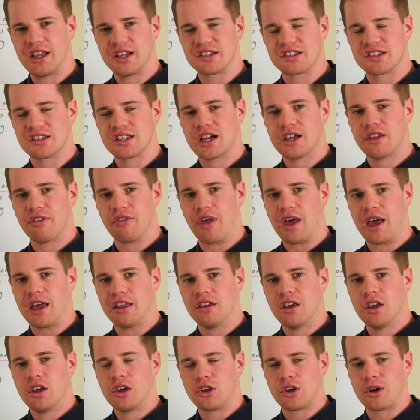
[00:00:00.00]
It's not
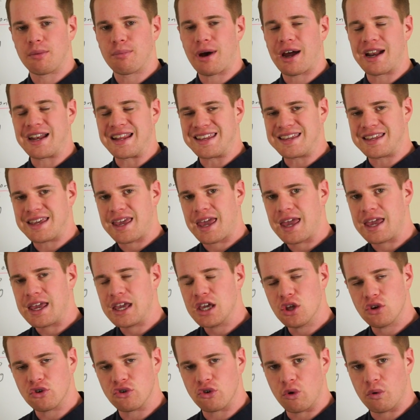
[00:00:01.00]
that your body
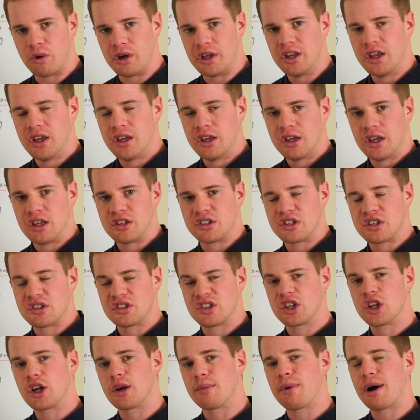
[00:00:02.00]
can't do it, it's just
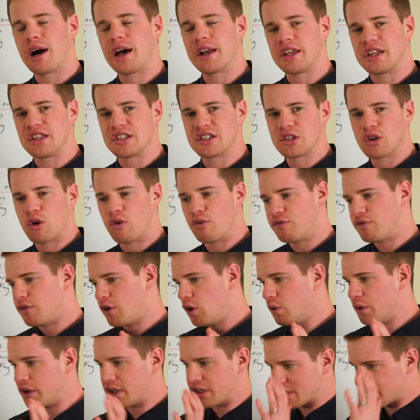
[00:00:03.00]
that your body is so
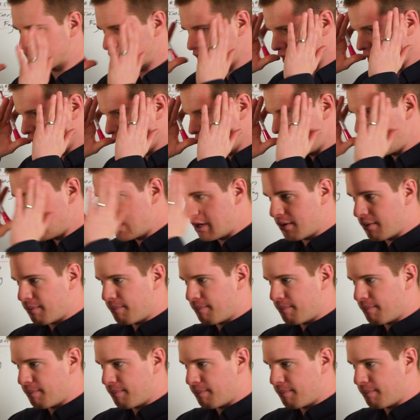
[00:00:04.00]
focused and